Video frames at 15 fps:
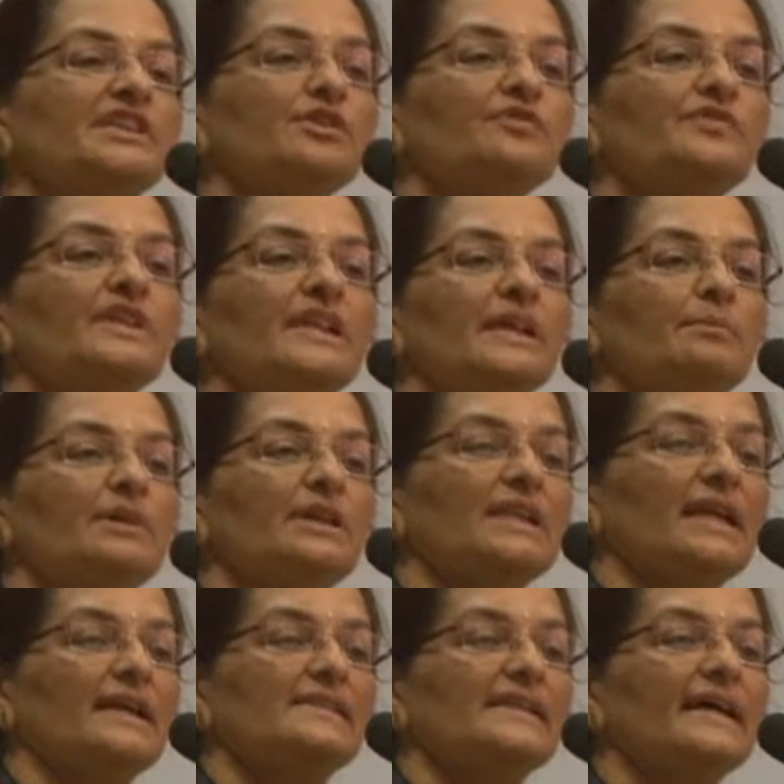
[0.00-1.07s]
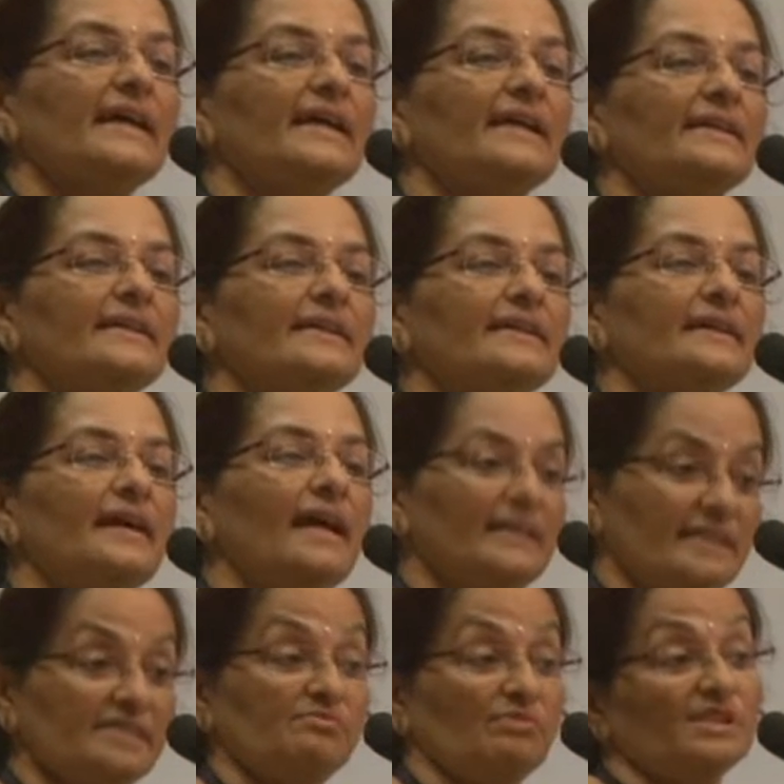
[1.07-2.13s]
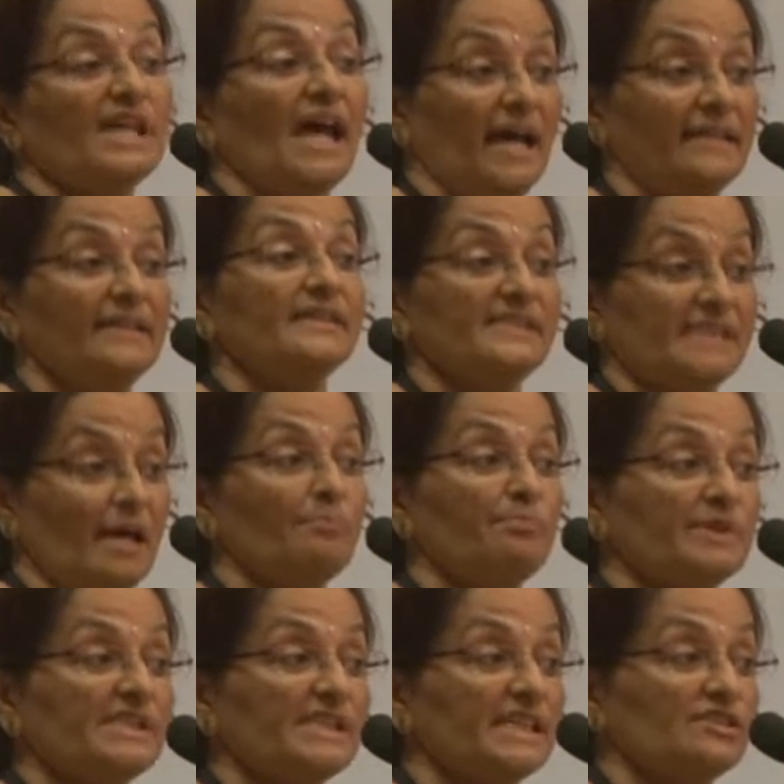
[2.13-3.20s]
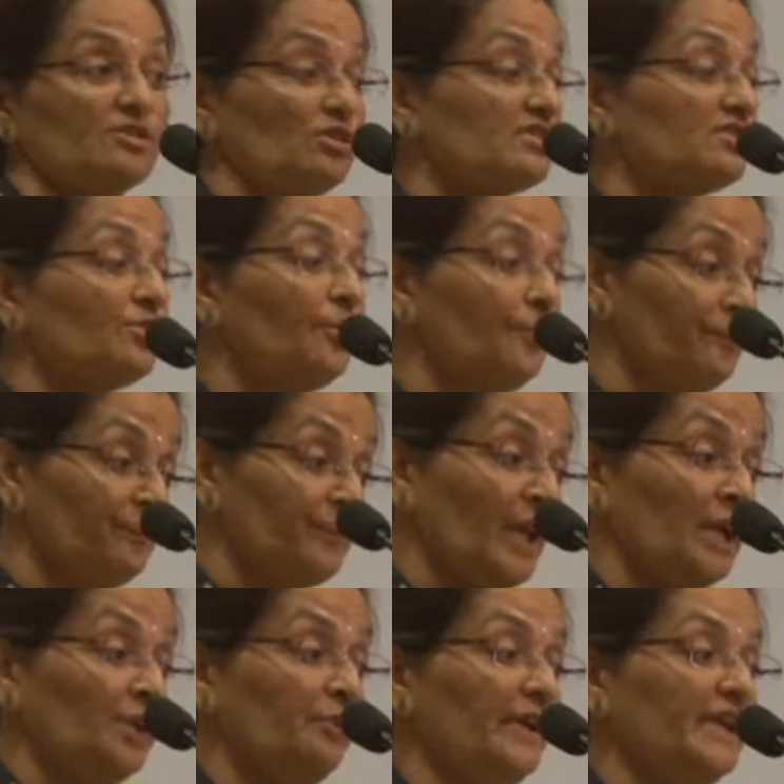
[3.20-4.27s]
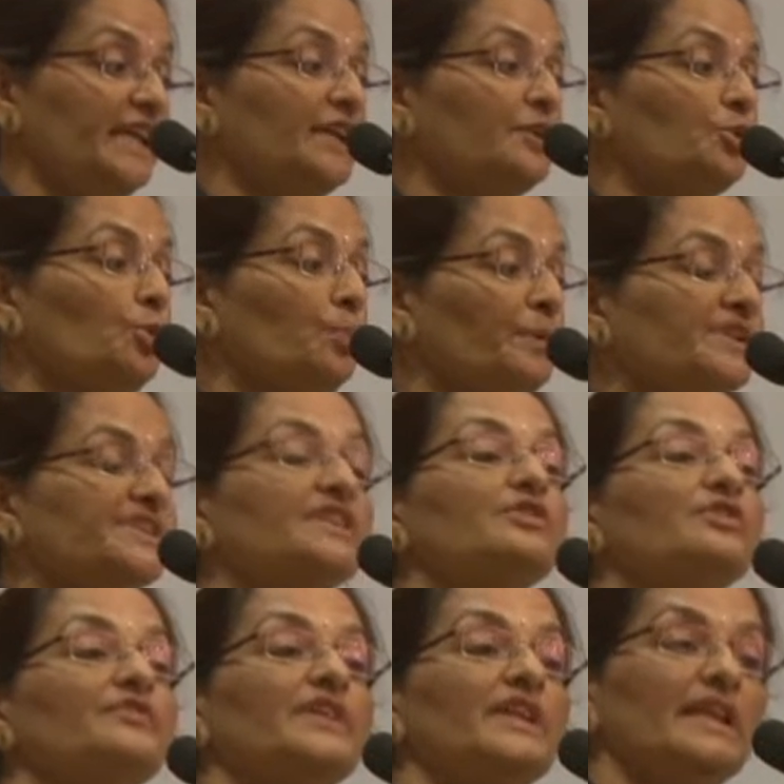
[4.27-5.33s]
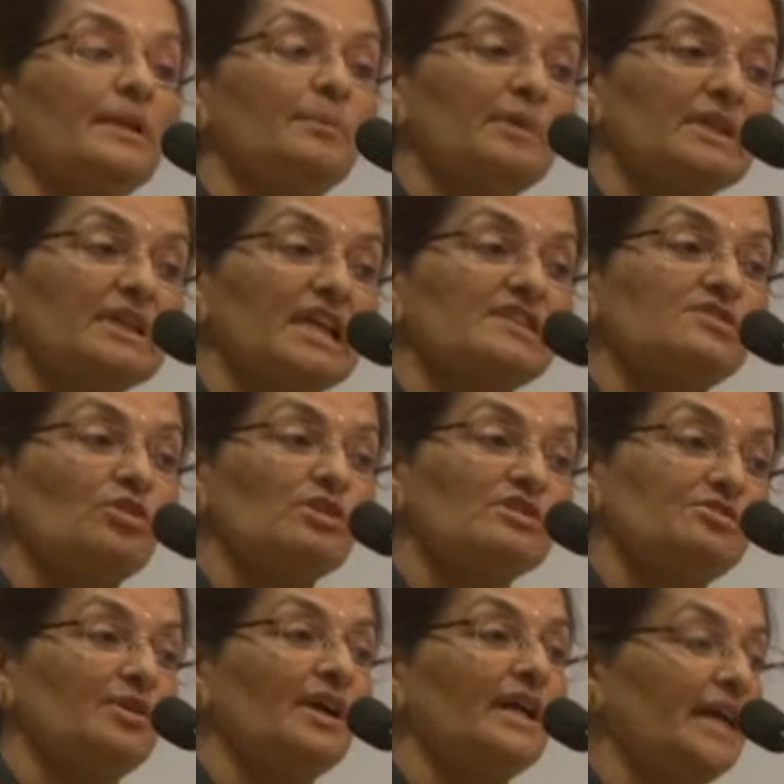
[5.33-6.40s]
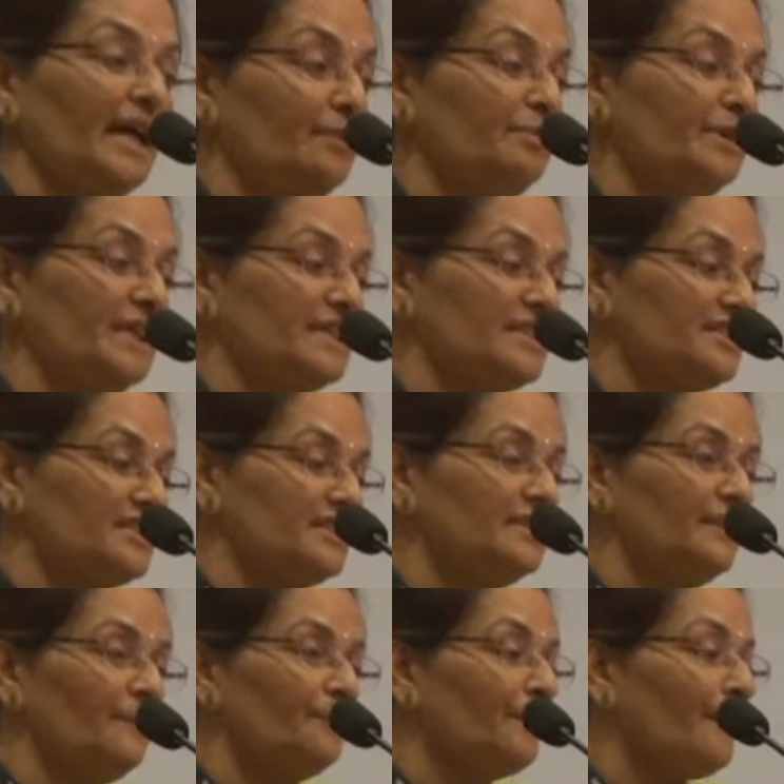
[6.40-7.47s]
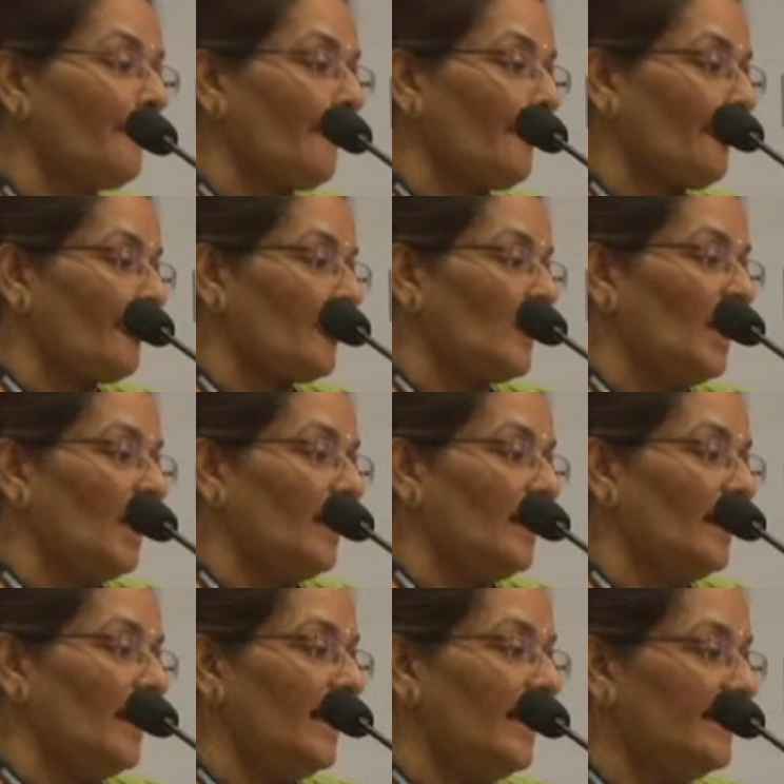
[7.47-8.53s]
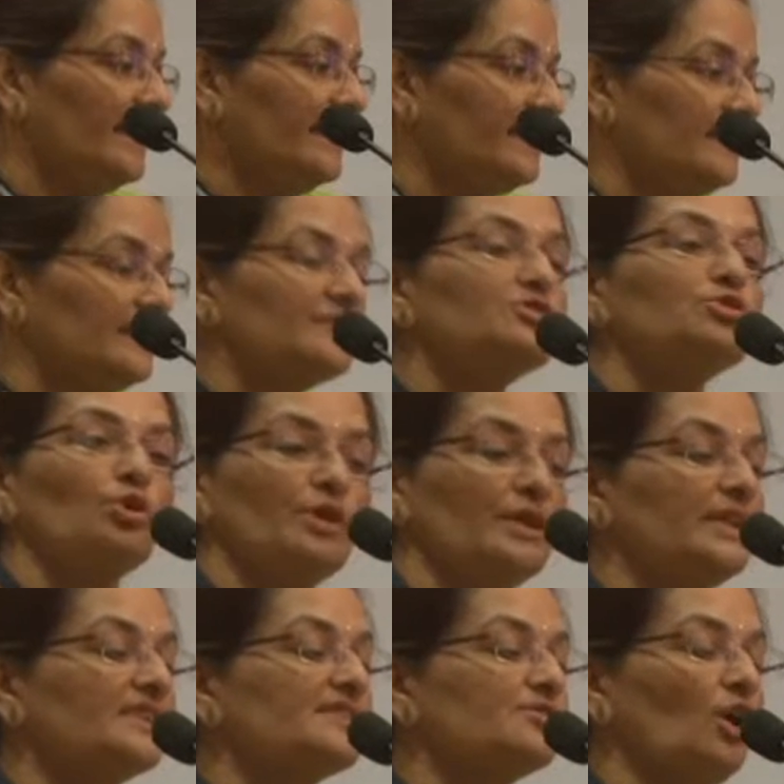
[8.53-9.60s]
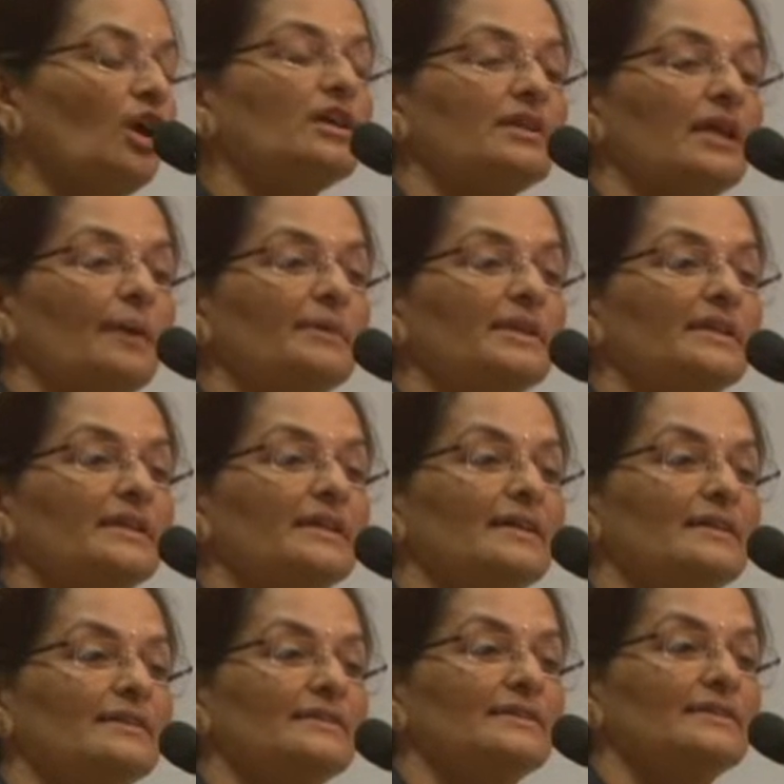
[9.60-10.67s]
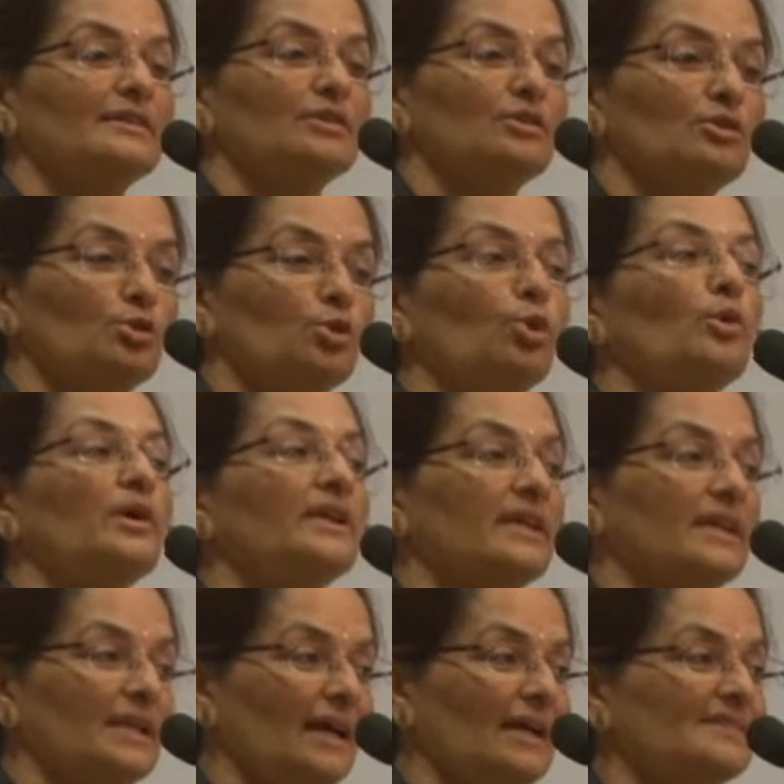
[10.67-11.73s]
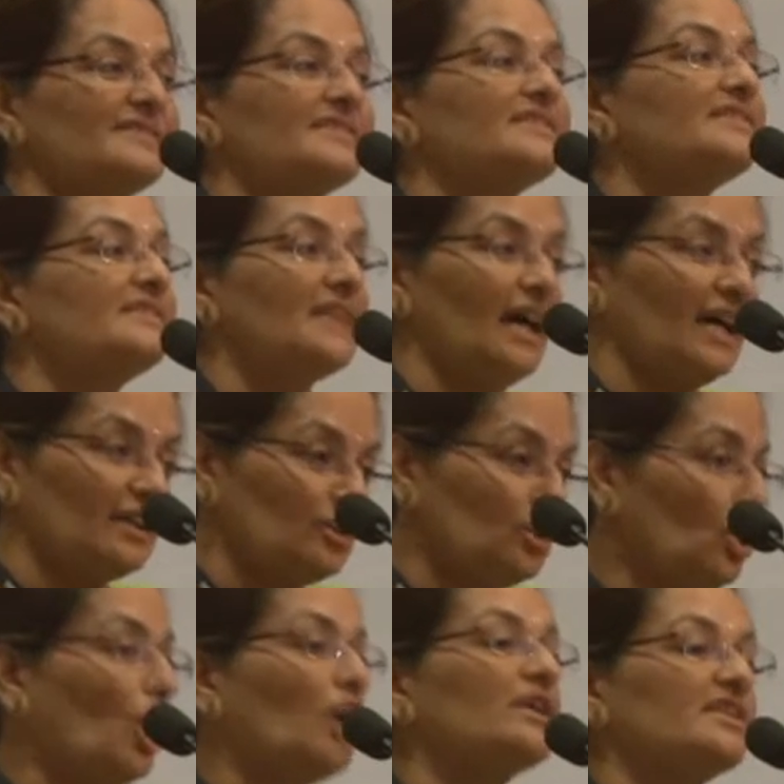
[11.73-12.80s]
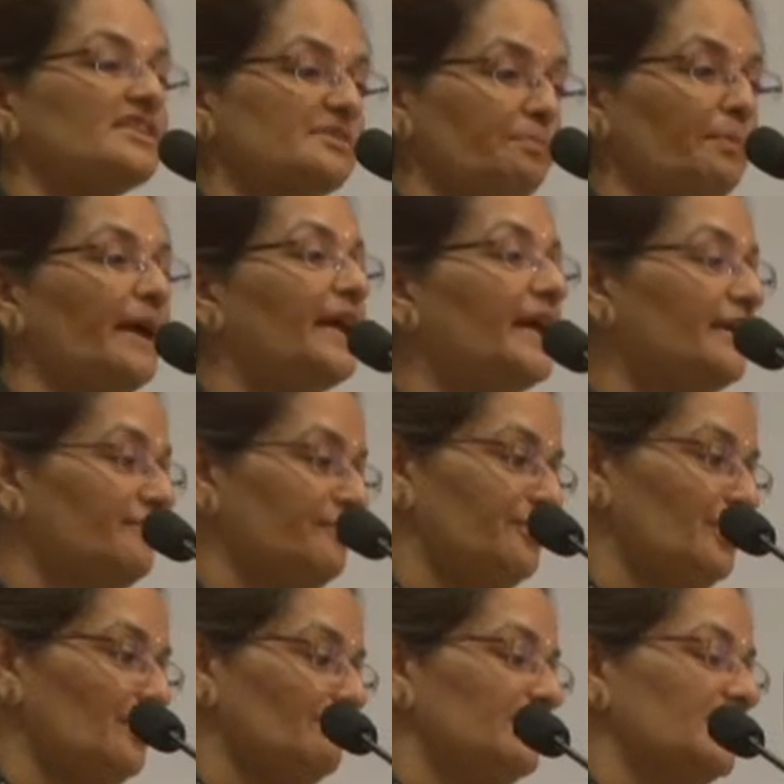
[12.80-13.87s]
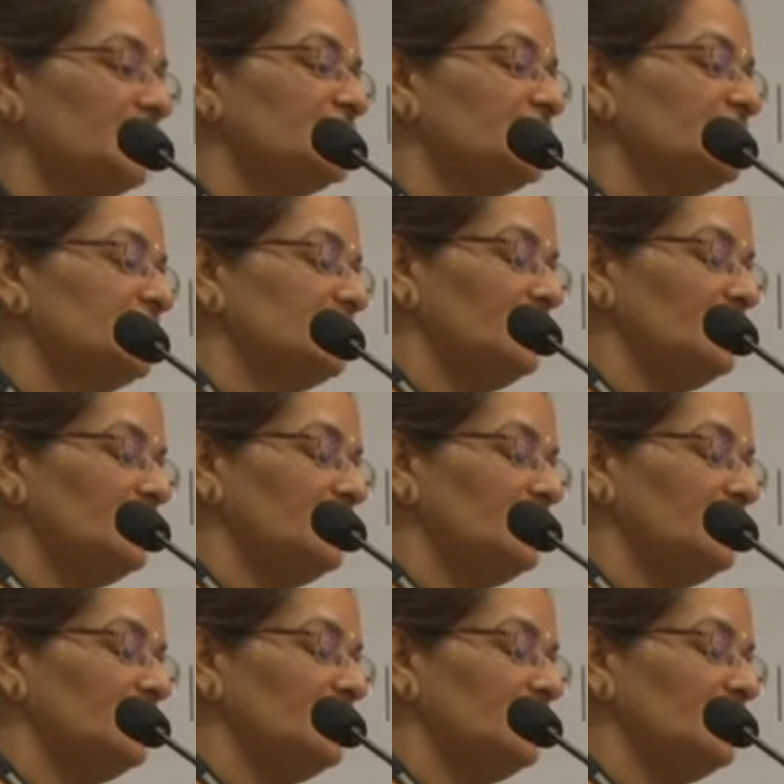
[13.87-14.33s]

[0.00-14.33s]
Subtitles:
of the labor class had, and this was a higher sample size also, 22% of the labor class also had hypertension. And so it is not, I mean, the lower classes are not spared from these.